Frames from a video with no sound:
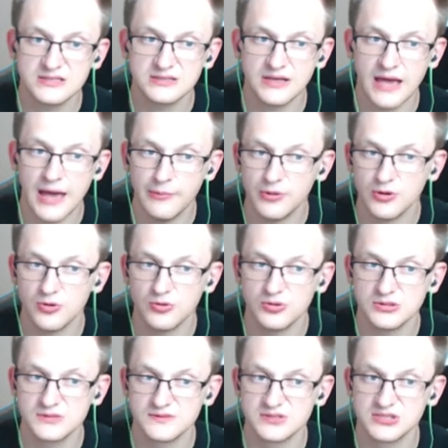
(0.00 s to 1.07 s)
Happy
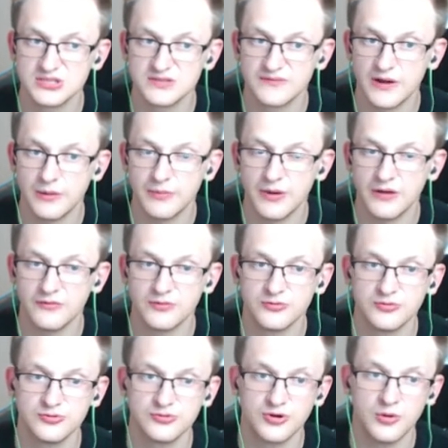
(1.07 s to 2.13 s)
Ghouls, which is a very powerful
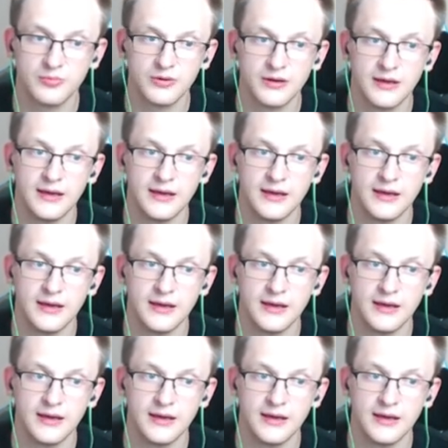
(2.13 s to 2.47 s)
two drop,